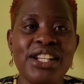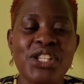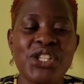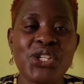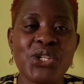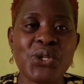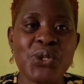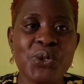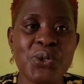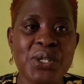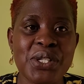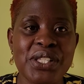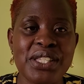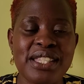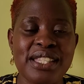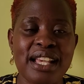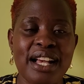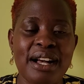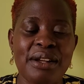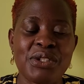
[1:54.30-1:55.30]

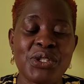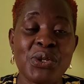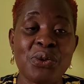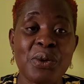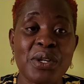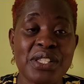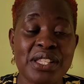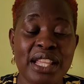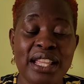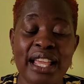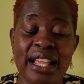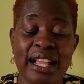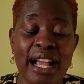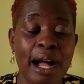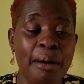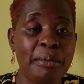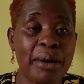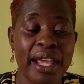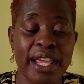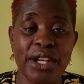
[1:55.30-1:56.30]
towards uh, towards
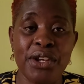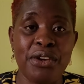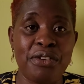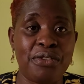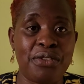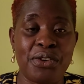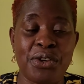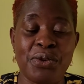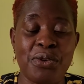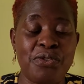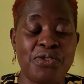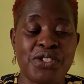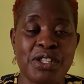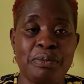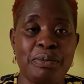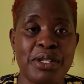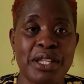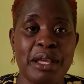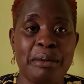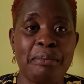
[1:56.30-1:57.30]
come end of, of
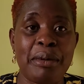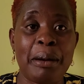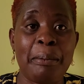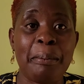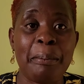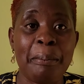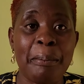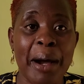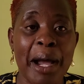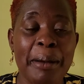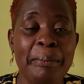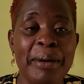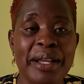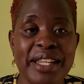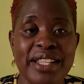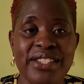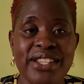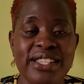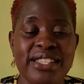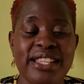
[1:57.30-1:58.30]
September, my
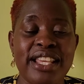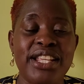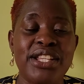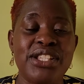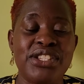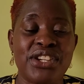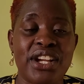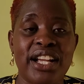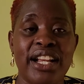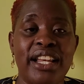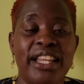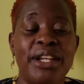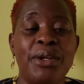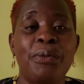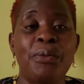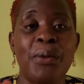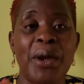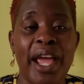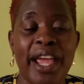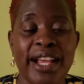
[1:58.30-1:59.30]
manager said, Jacqueline,
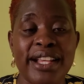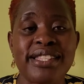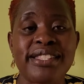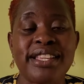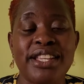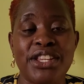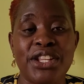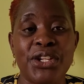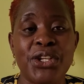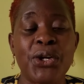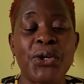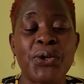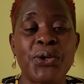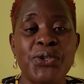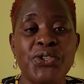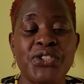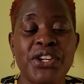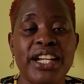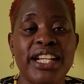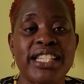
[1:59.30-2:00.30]
we're extending your
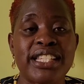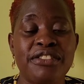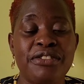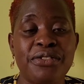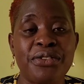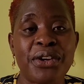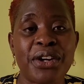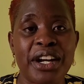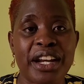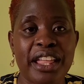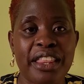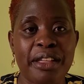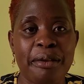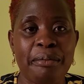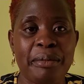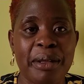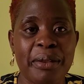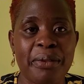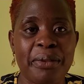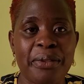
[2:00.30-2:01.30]
contract for another
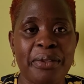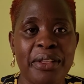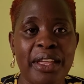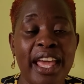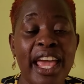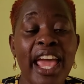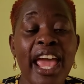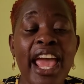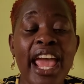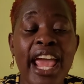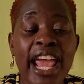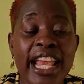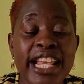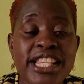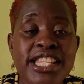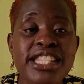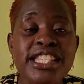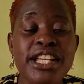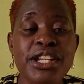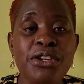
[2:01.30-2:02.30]
month.
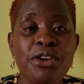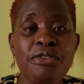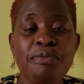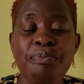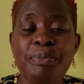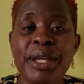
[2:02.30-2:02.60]
Instead of